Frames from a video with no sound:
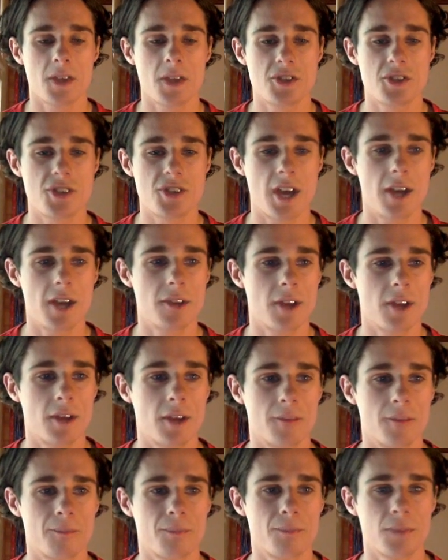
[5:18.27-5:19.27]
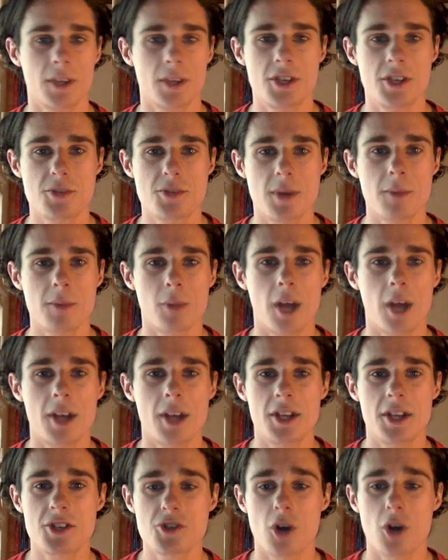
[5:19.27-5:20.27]
saying that he's been
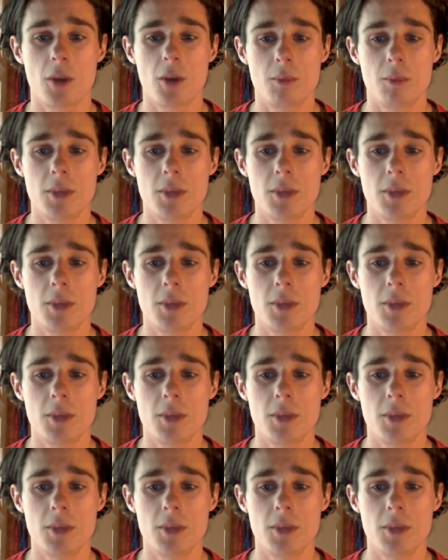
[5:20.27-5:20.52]
playing inside